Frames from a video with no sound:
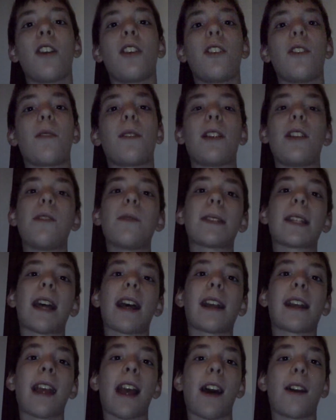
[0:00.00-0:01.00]
you can use
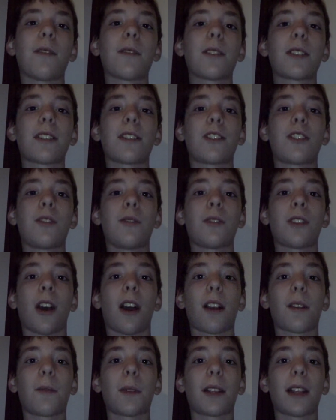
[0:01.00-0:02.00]
that account to
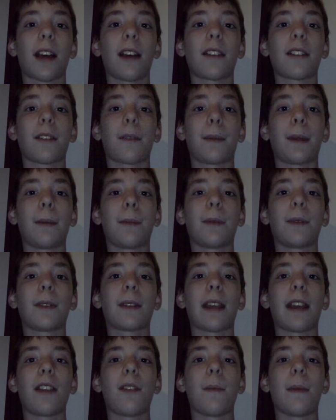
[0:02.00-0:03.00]
talk with other people
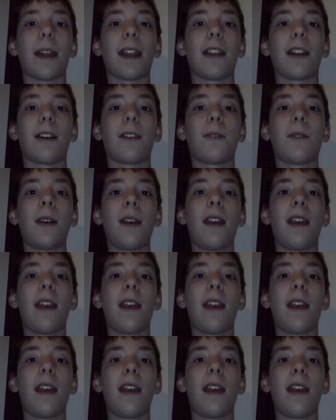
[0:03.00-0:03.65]
that you may know.